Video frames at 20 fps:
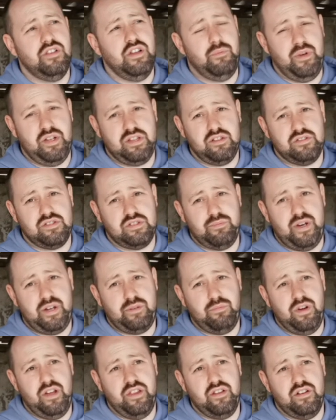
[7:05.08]
Then we had loads of
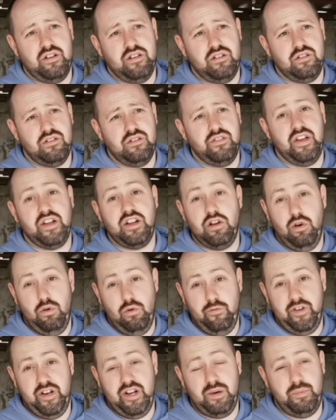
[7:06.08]
bad weather. Then
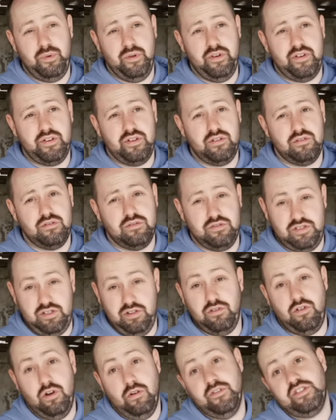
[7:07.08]
COVID happened.
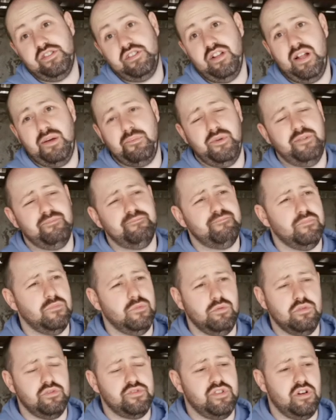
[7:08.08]
COVID's still happening.
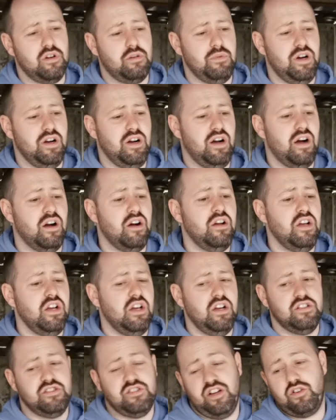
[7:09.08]
We're going to talk about that.
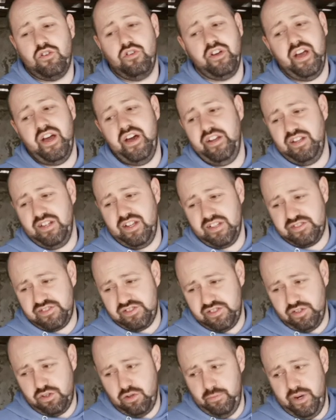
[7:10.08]
So I couldn't get any lads
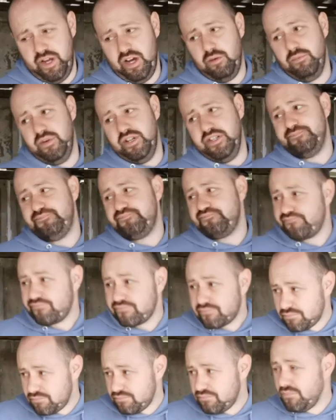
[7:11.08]
to come and help me.
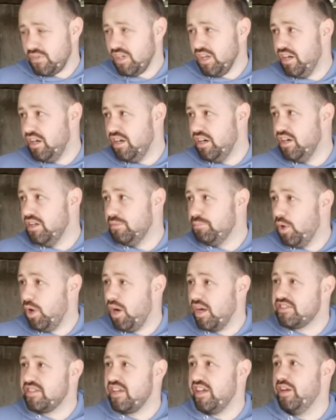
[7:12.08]
But
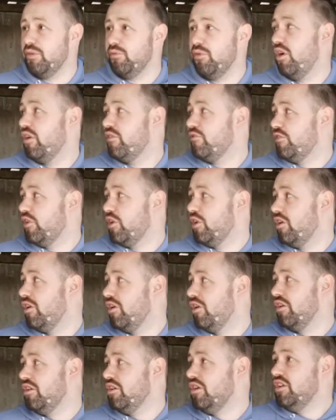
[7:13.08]
I tell you what,
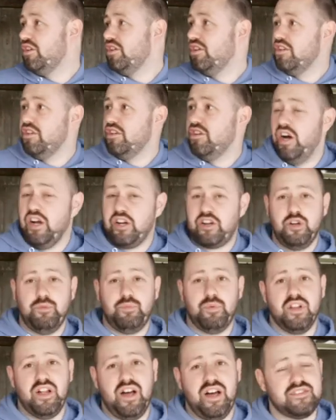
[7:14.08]
for a group
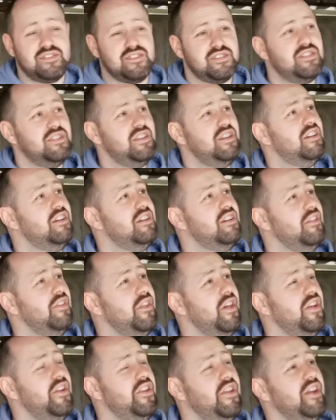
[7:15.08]
of lads
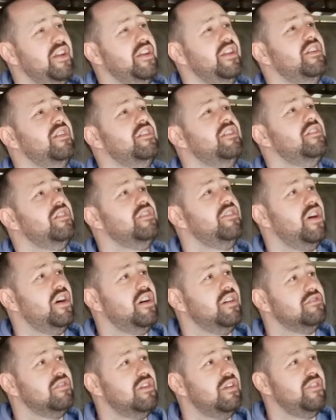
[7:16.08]
that
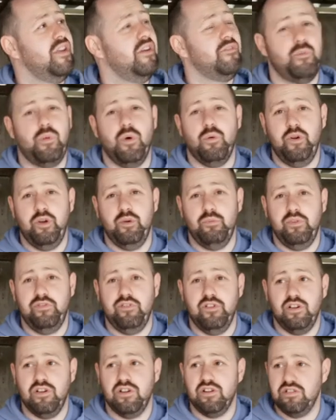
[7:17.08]
have never put one up
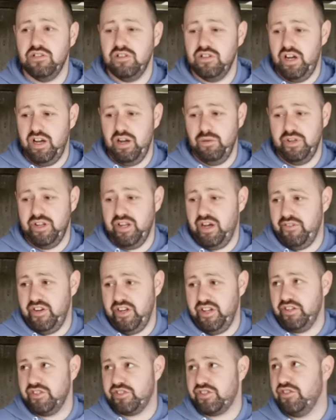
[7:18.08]
before, we didn't have
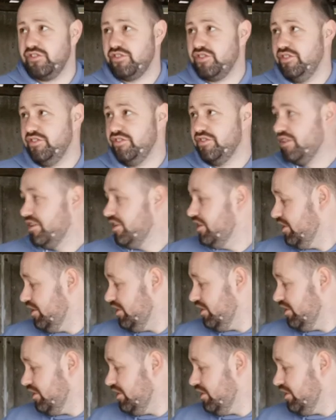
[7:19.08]
any instructions,